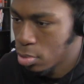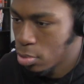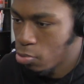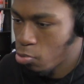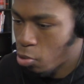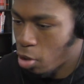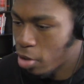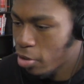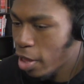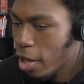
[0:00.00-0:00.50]

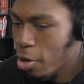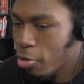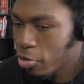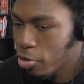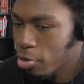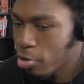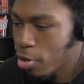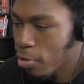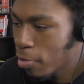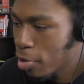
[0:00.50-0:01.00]
Why are they out
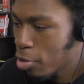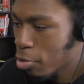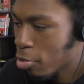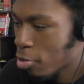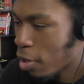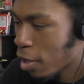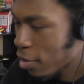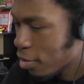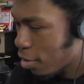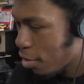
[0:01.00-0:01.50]
there in the middle?
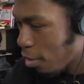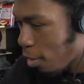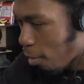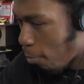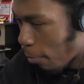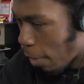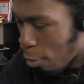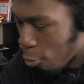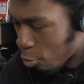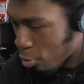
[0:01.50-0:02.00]
I see like
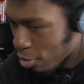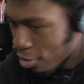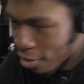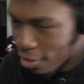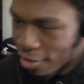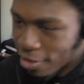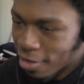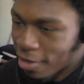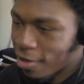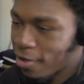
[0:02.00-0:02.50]
mountains
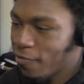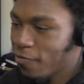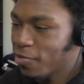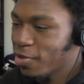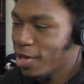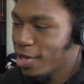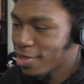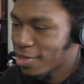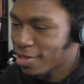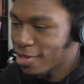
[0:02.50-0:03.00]
and stuff.
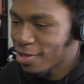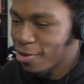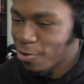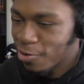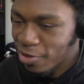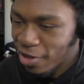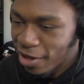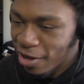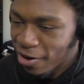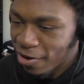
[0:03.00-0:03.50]
You guys could go
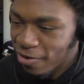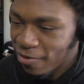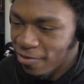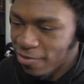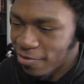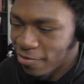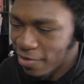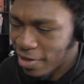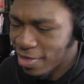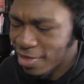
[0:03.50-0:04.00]
there,
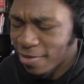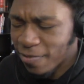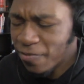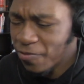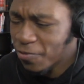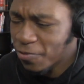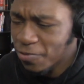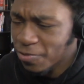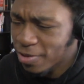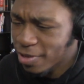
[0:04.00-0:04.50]
find some
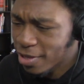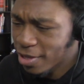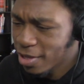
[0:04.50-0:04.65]
food.